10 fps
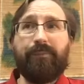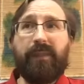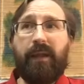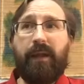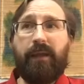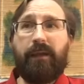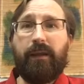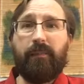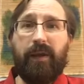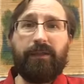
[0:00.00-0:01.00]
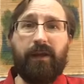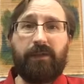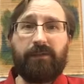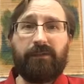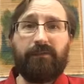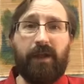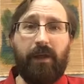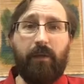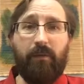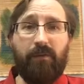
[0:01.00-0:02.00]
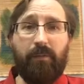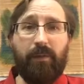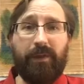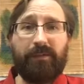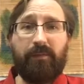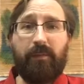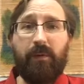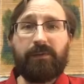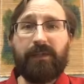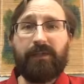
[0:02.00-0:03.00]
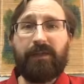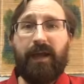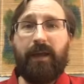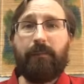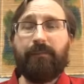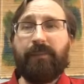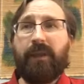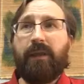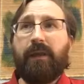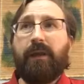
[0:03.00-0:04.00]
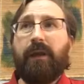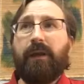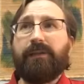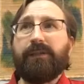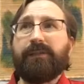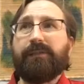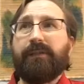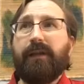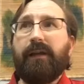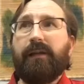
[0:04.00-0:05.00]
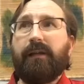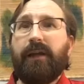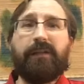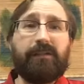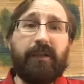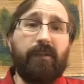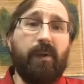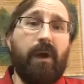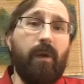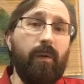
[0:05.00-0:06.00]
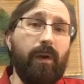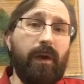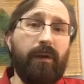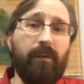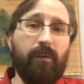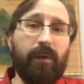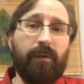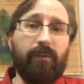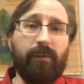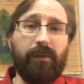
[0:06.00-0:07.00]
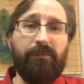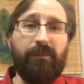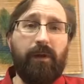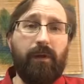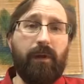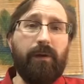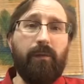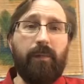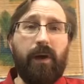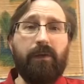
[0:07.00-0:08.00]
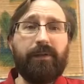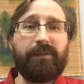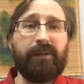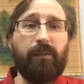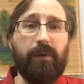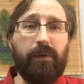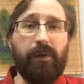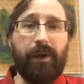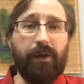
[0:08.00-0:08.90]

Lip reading: And my thoughts just fly all over the place. And most of the time, I just let them go. I don't really follow. I don't bother to see where they're gonna